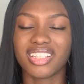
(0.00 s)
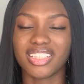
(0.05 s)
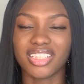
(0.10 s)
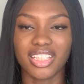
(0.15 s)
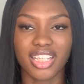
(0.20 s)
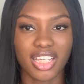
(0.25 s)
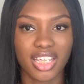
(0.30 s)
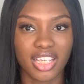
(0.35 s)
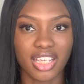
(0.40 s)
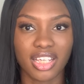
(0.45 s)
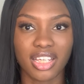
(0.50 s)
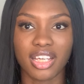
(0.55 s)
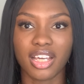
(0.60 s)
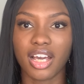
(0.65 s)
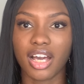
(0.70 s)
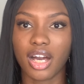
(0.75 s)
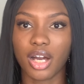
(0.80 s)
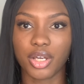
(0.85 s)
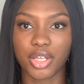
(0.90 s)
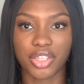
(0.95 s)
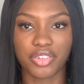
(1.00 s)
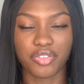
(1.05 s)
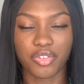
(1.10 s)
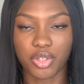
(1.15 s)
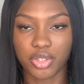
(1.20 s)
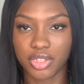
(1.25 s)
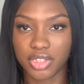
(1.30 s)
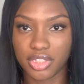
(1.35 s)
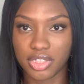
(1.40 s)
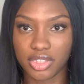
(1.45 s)
Yeah, I'll give you all
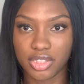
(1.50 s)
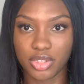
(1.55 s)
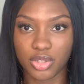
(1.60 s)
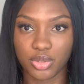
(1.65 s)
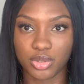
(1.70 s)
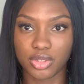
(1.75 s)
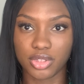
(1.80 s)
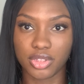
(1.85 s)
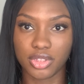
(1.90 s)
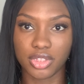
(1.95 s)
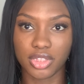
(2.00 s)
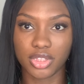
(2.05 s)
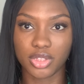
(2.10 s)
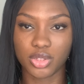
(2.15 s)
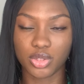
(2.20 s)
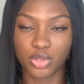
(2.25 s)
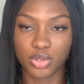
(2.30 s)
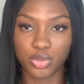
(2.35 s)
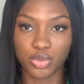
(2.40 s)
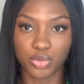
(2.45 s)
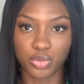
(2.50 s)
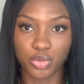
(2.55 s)
the details you need to do,